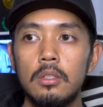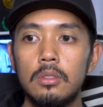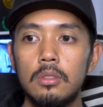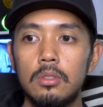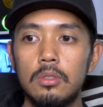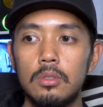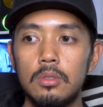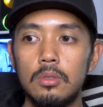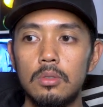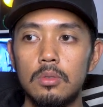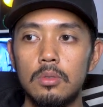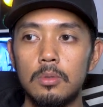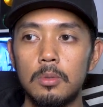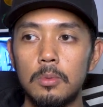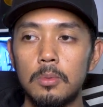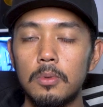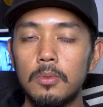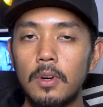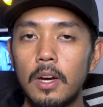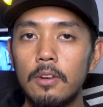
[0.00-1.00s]
to
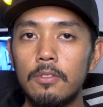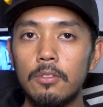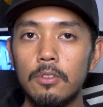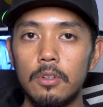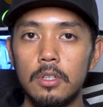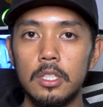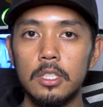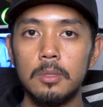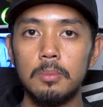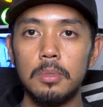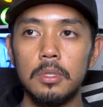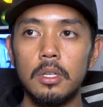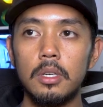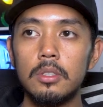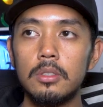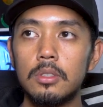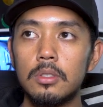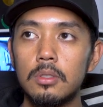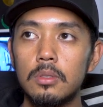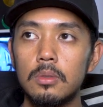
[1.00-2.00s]
provide for us, but
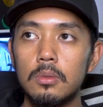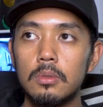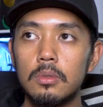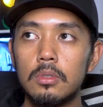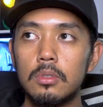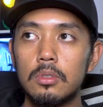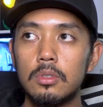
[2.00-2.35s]
also